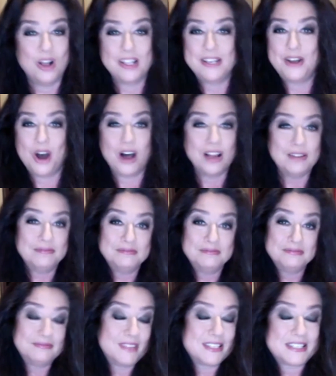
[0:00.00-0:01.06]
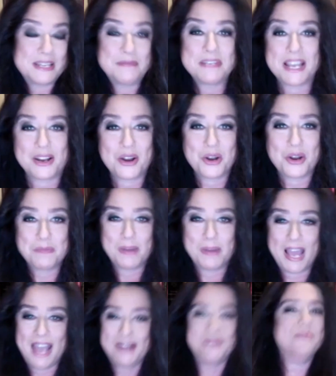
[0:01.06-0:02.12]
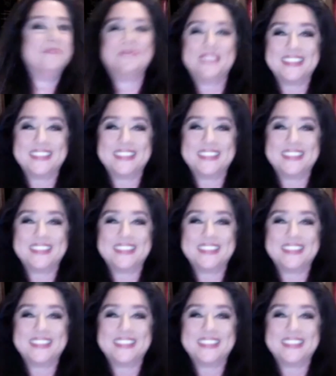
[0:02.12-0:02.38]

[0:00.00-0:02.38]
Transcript: all in all, seems like a good plan.